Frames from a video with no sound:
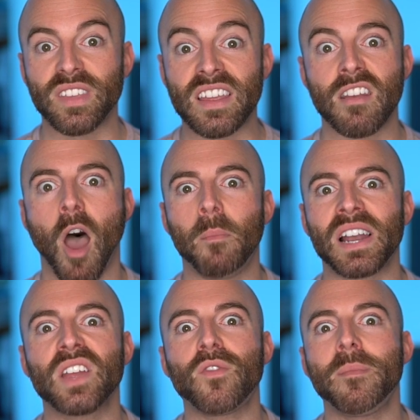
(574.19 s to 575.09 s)
the
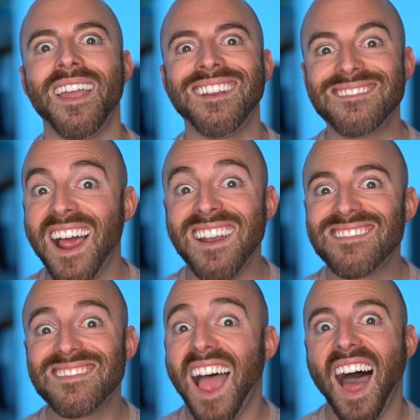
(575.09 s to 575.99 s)
anomaly remains
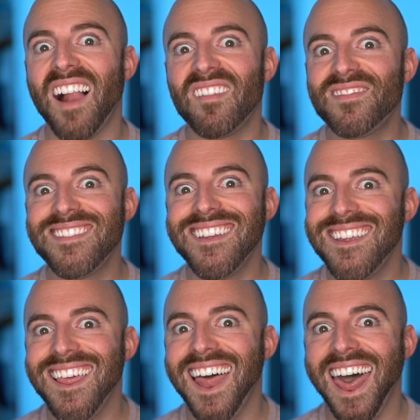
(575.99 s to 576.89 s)
unsolved.
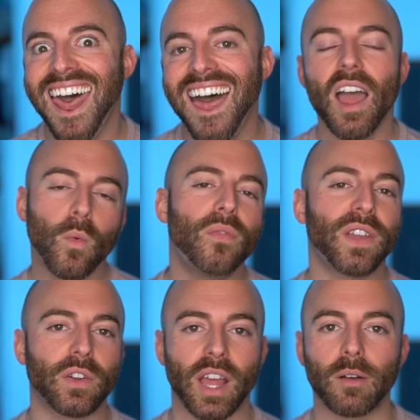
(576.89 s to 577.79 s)
We'll
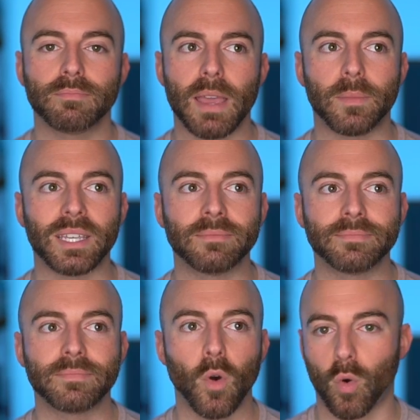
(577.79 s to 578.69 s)
figure it out, maybe.
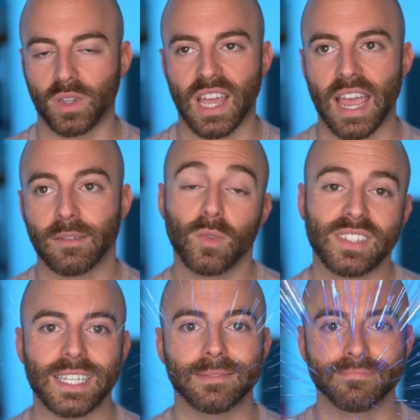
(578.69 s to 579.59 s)
Or we'll die. We'll
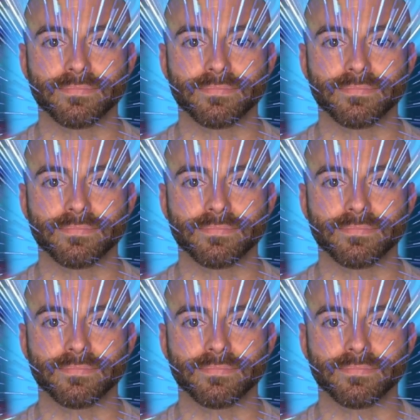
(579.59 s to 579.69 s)
see.